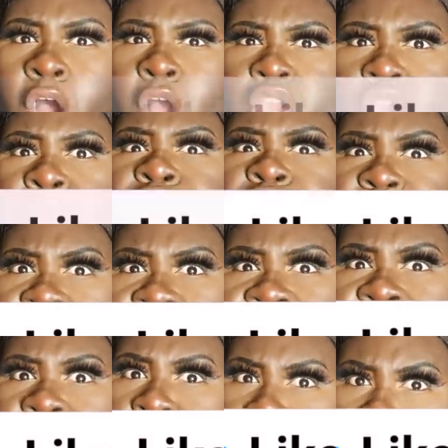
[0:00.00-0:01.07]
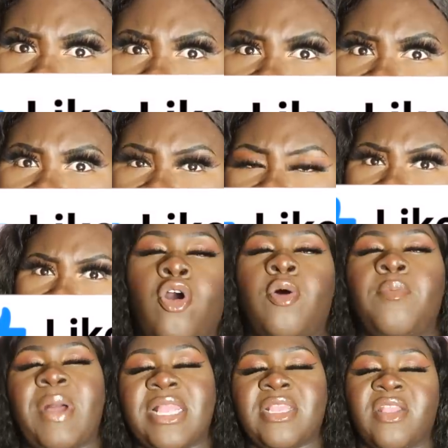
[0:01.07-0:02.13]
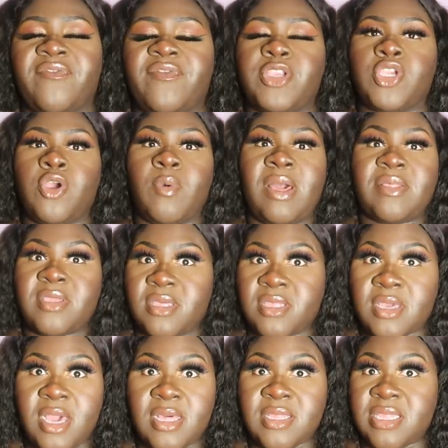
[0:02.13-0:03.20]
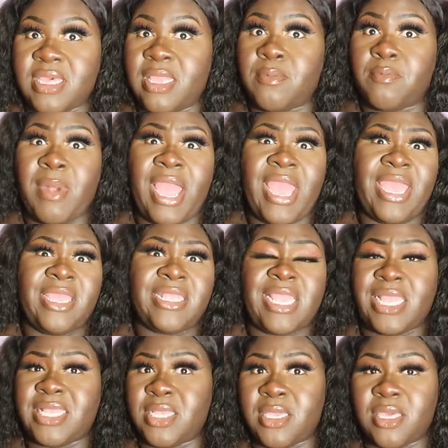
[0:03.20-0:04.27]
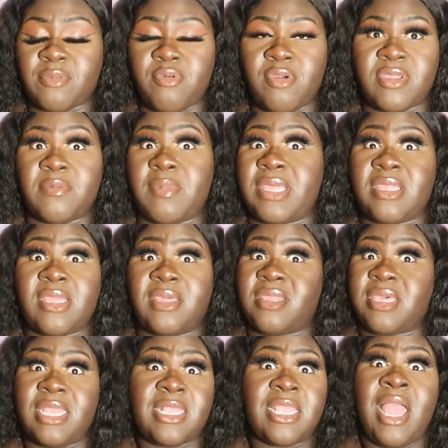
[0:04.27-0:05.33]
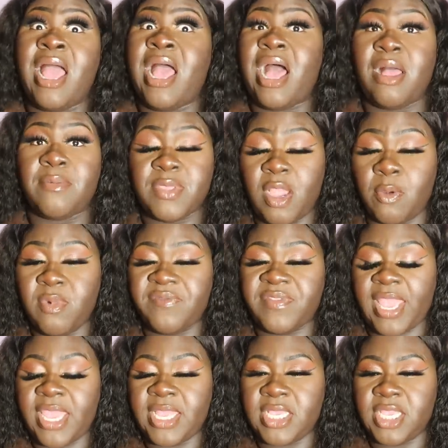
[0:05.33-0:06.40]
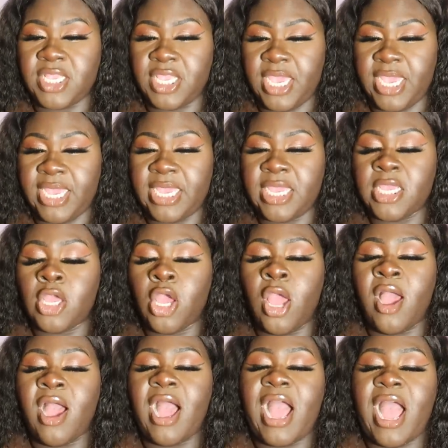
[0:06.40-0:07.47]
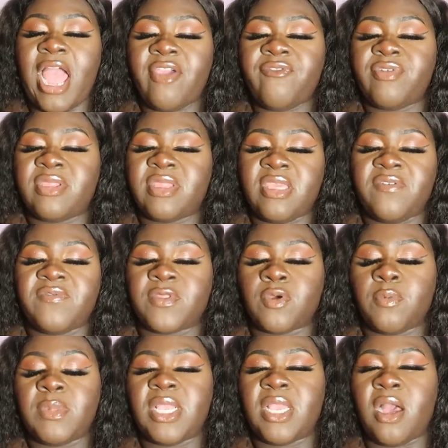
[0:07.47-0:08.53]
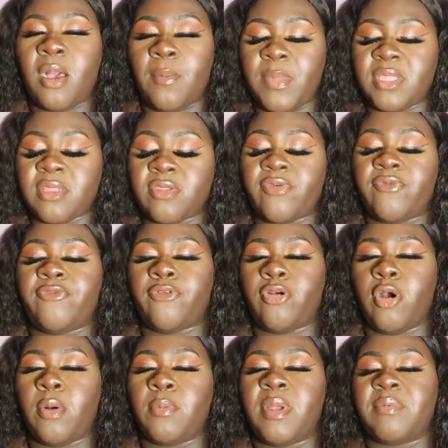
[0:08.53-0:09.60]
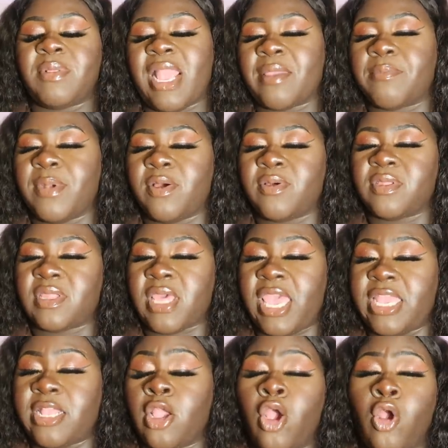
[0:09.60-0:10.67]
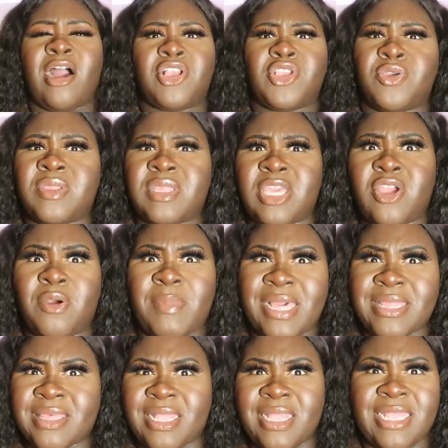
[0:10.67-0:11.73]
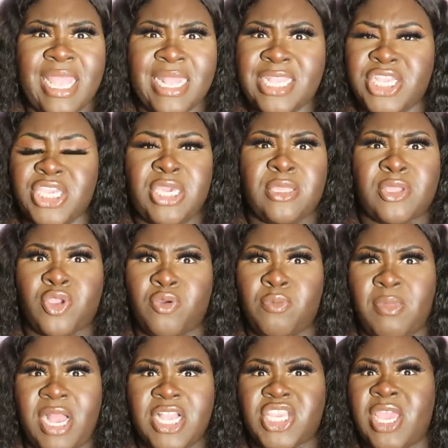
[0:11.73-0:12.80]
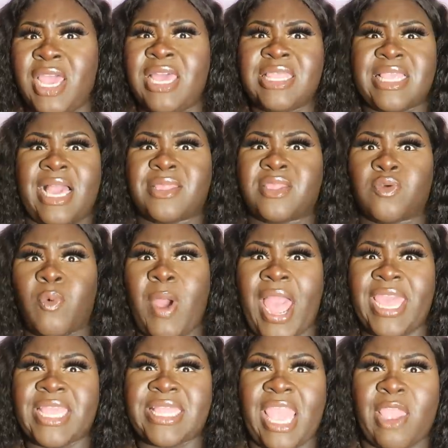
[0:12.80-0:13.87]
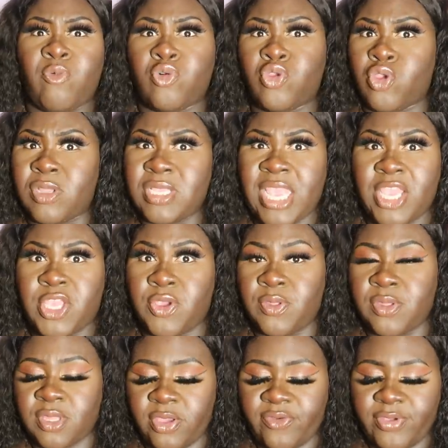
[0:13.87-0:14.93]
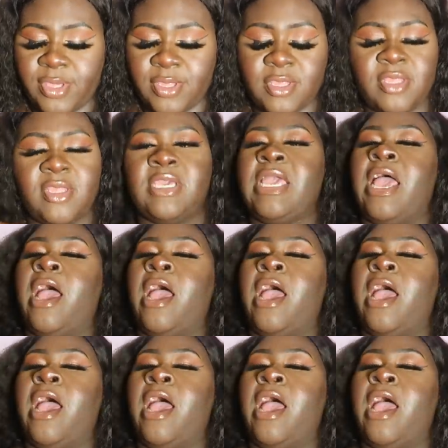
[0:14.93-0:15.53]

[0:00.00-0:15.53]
are you projecting onto me? Going back to the video where I was discussing my dating experience, I basically said, I'm done with dating, yeah? I received so many comments from black males saying, can't you see your masculine energies too much? That's why they will not take you serious.